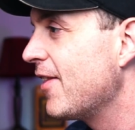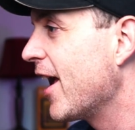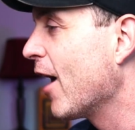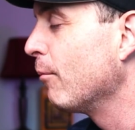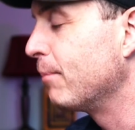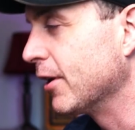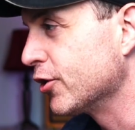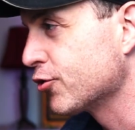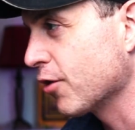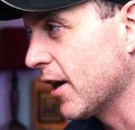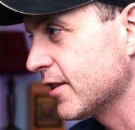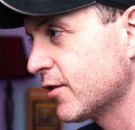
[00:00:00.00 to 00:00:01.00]
they help build
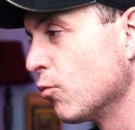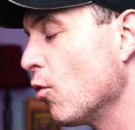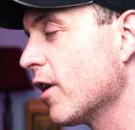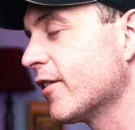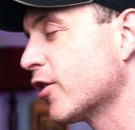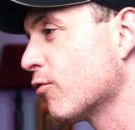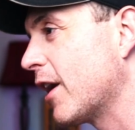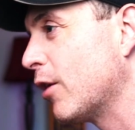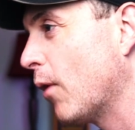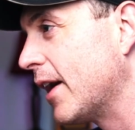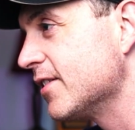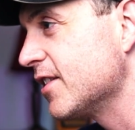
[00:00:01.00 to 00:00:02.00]
trust. One of the great
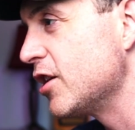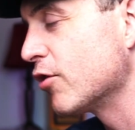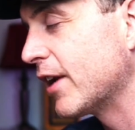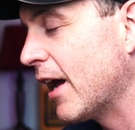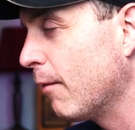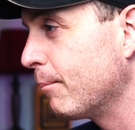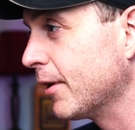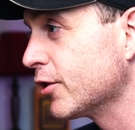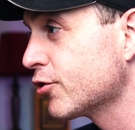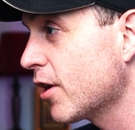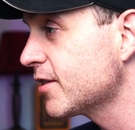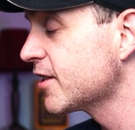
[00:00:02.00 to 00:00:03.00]
ways that you can help build
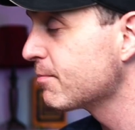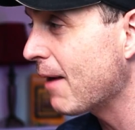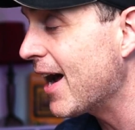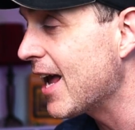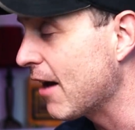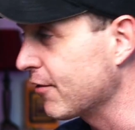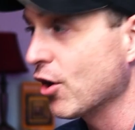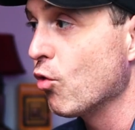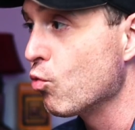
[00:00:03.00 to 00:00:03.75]
trust is by having a